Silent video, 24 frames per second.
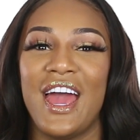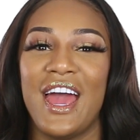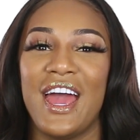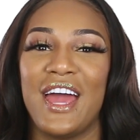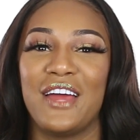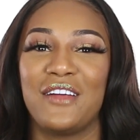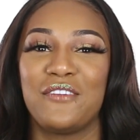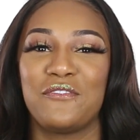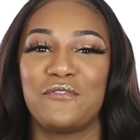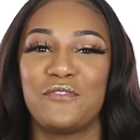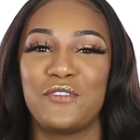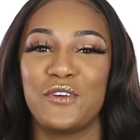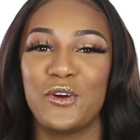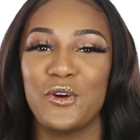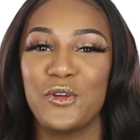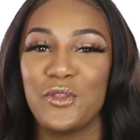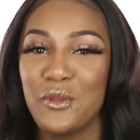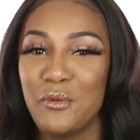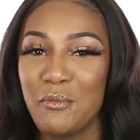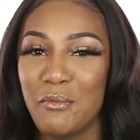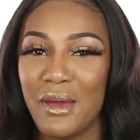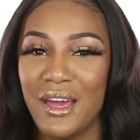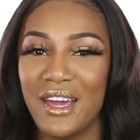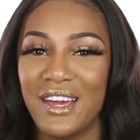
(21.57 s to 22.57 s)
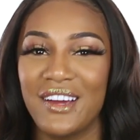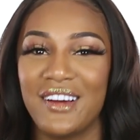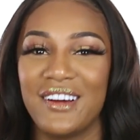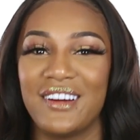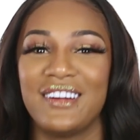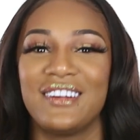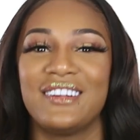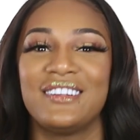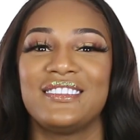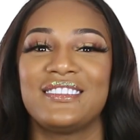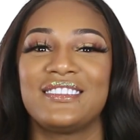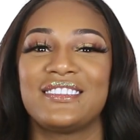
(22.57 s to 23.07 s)
And Phil the
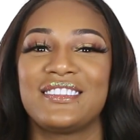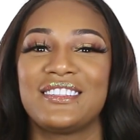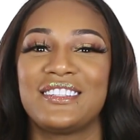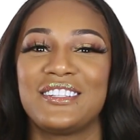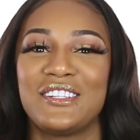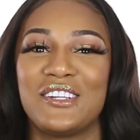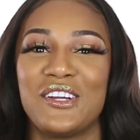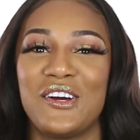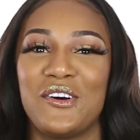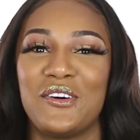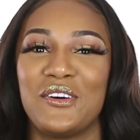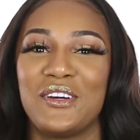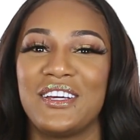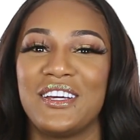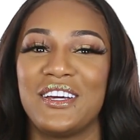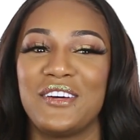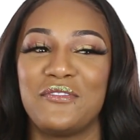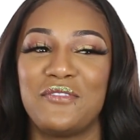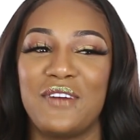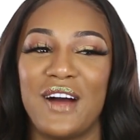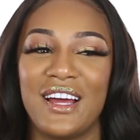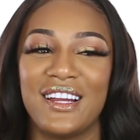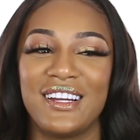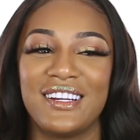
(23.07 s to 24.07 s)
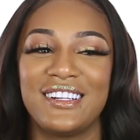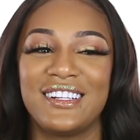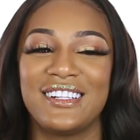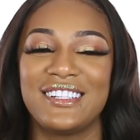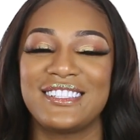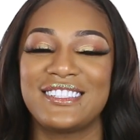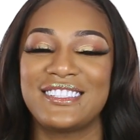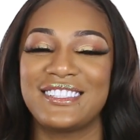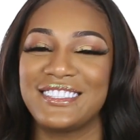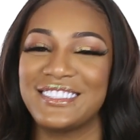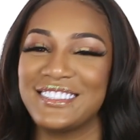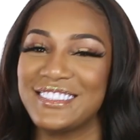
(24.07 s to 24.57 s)
Mayor, you know, he invited
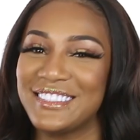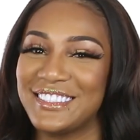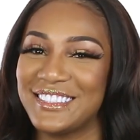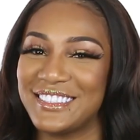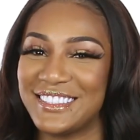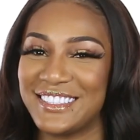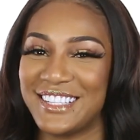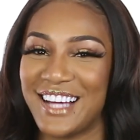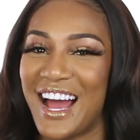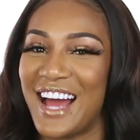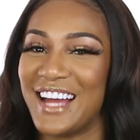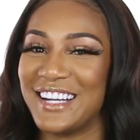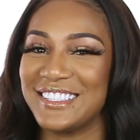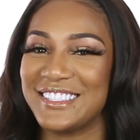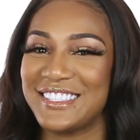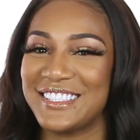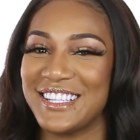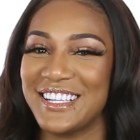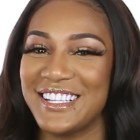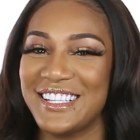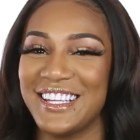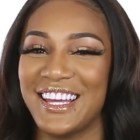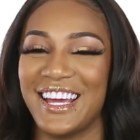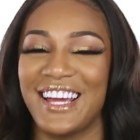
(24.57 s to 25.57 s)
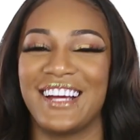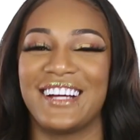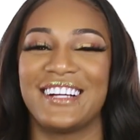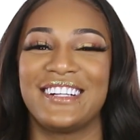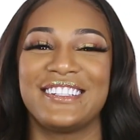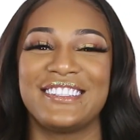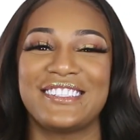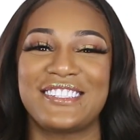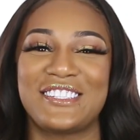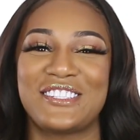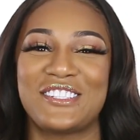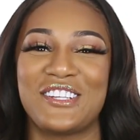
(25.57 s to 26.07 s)
us and got us in
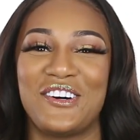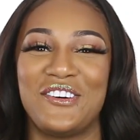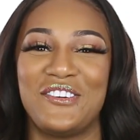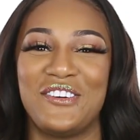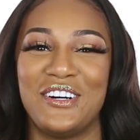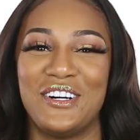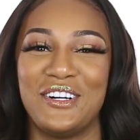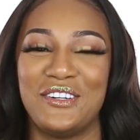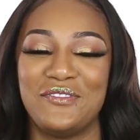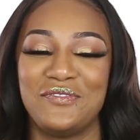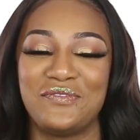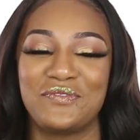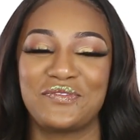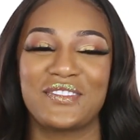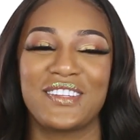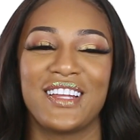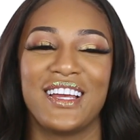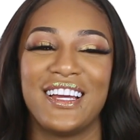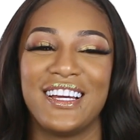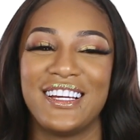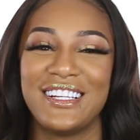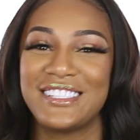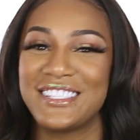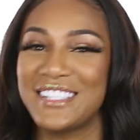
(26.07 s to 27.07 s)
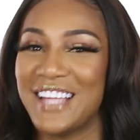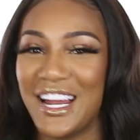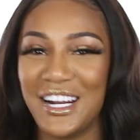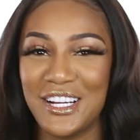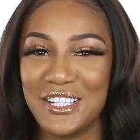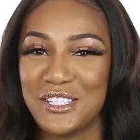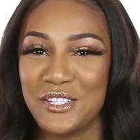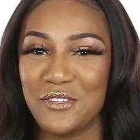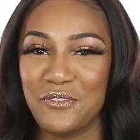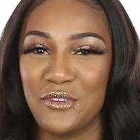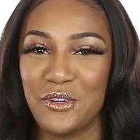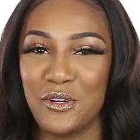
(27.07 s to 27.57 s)
there. So shout
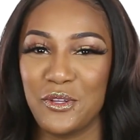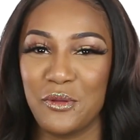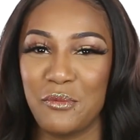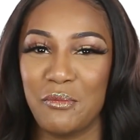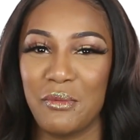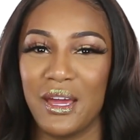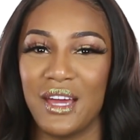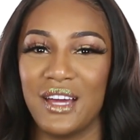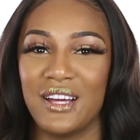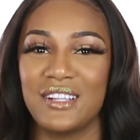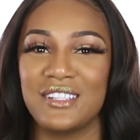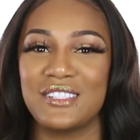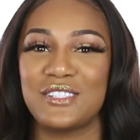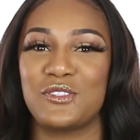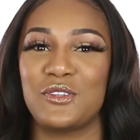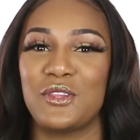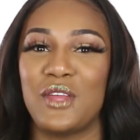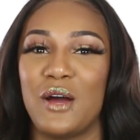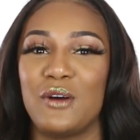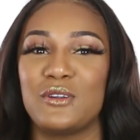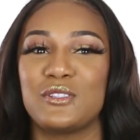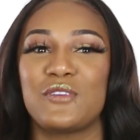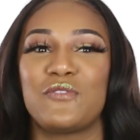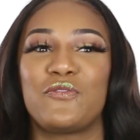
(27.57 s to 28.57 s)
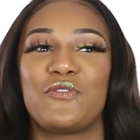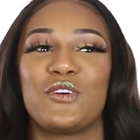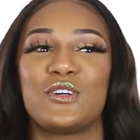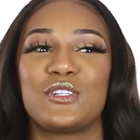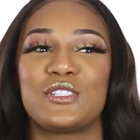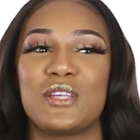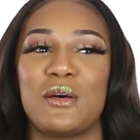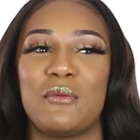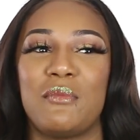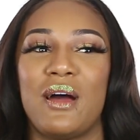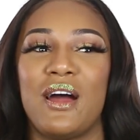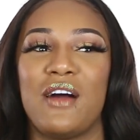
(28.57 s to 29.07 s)
out to Phil the Mayor. So that was the
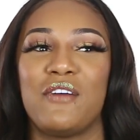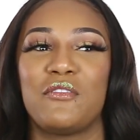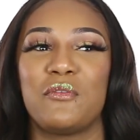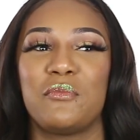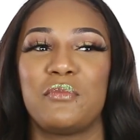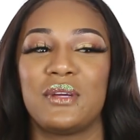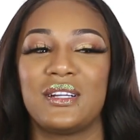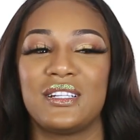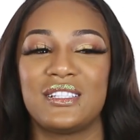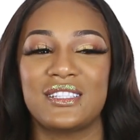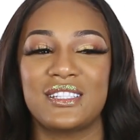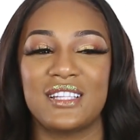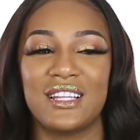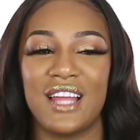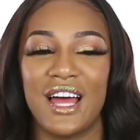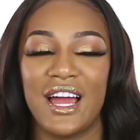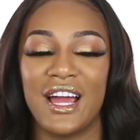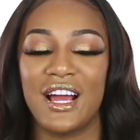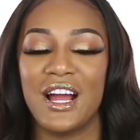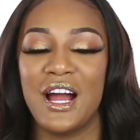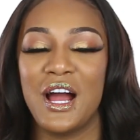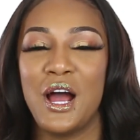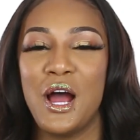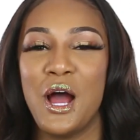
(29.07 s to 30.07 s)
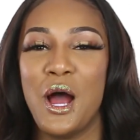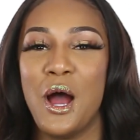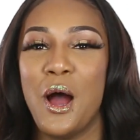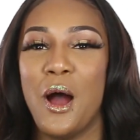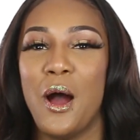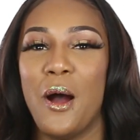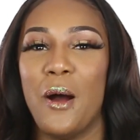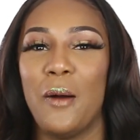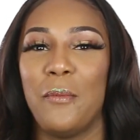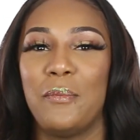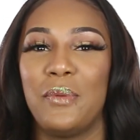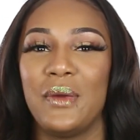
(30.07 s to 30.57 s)
first time I ever been into like
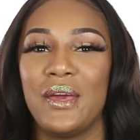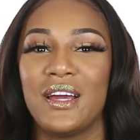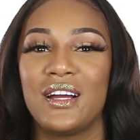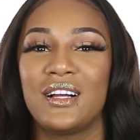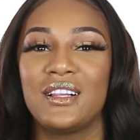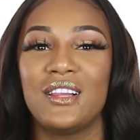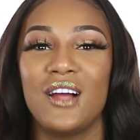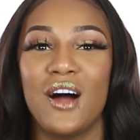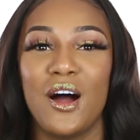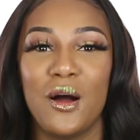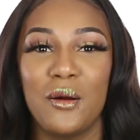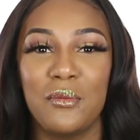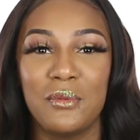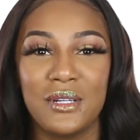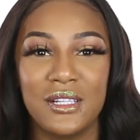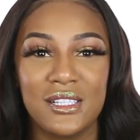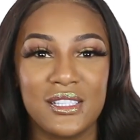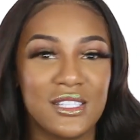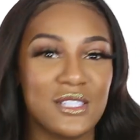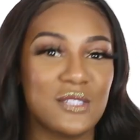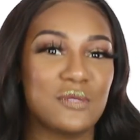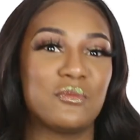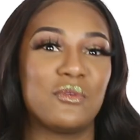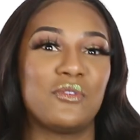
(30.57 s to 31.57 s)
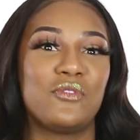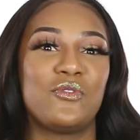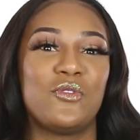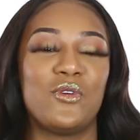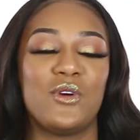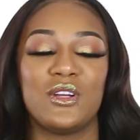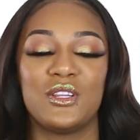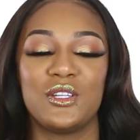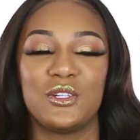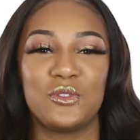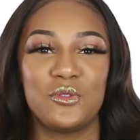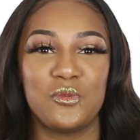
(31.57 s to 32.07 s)
a big club, and this is
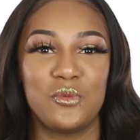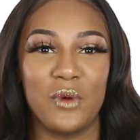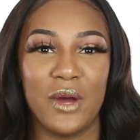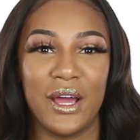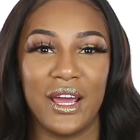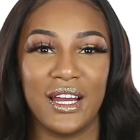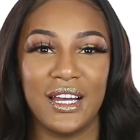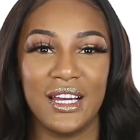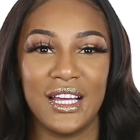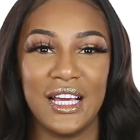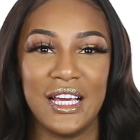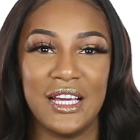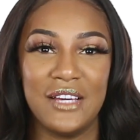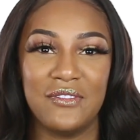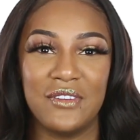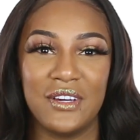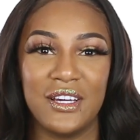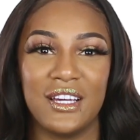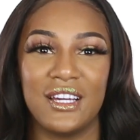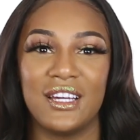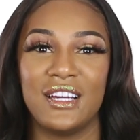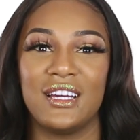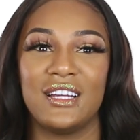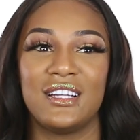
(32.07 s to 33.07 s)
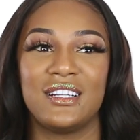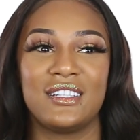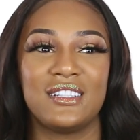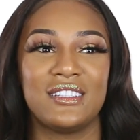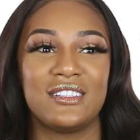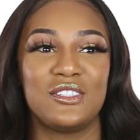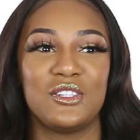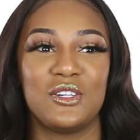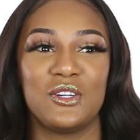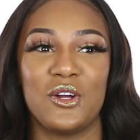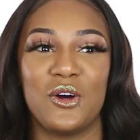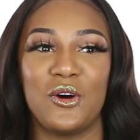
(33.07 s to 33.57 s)
before Lil Wayne
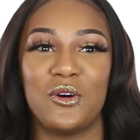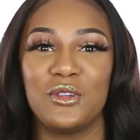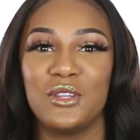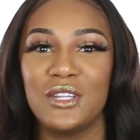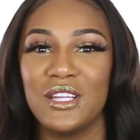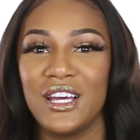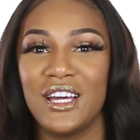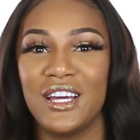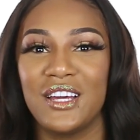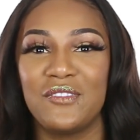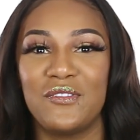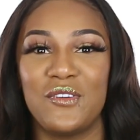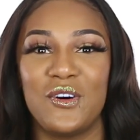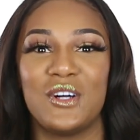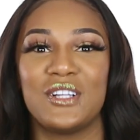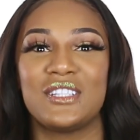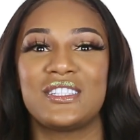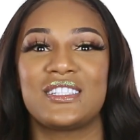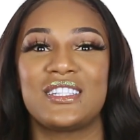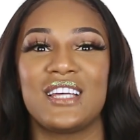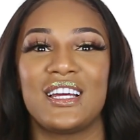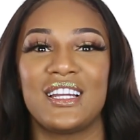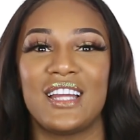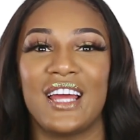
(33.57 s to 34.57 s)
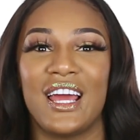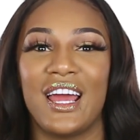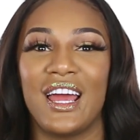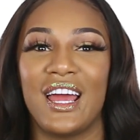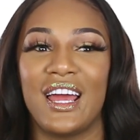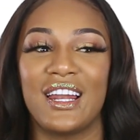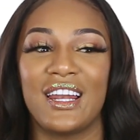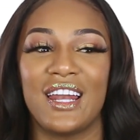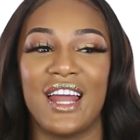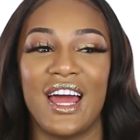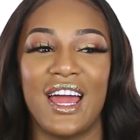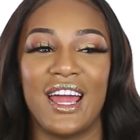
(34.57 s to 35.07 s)
even, you know, live on
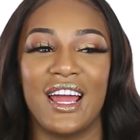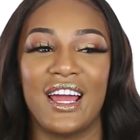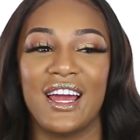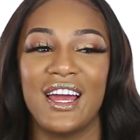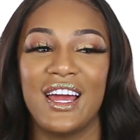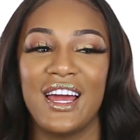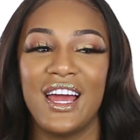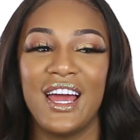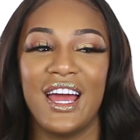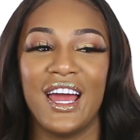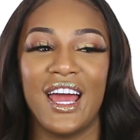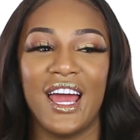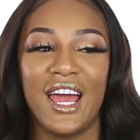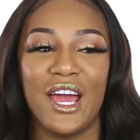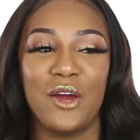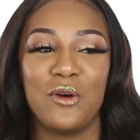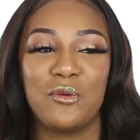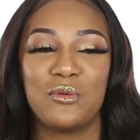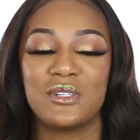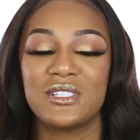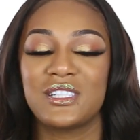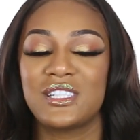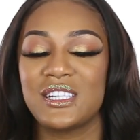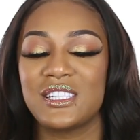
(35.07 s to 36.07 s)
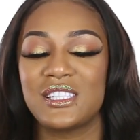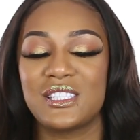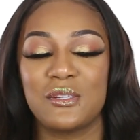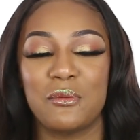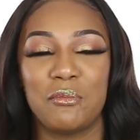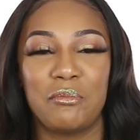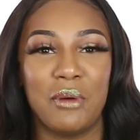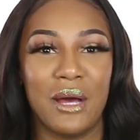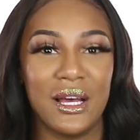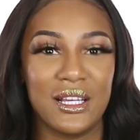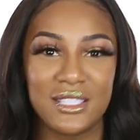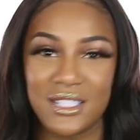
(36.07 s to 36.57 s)
Sunday, and like it was just the
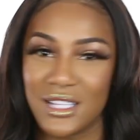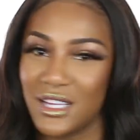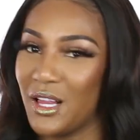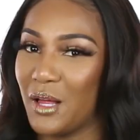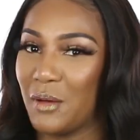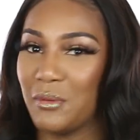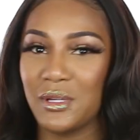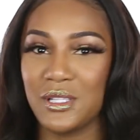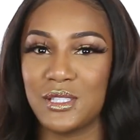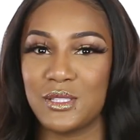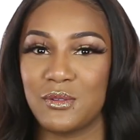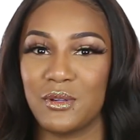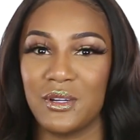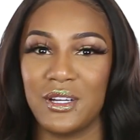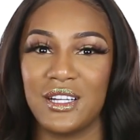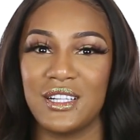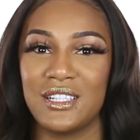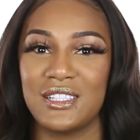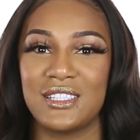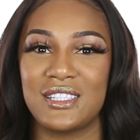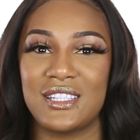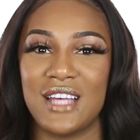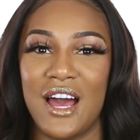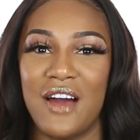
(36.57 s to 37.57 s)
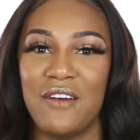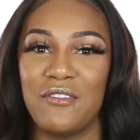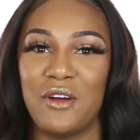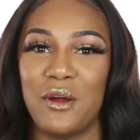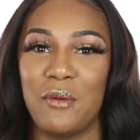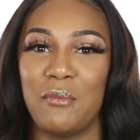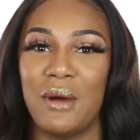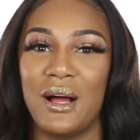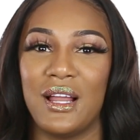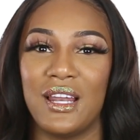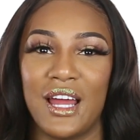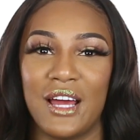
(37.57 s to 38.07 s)
best club experience ever
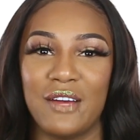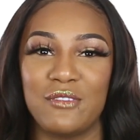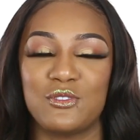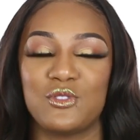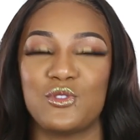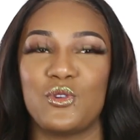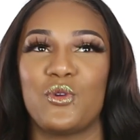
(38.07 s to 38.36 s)
in my life.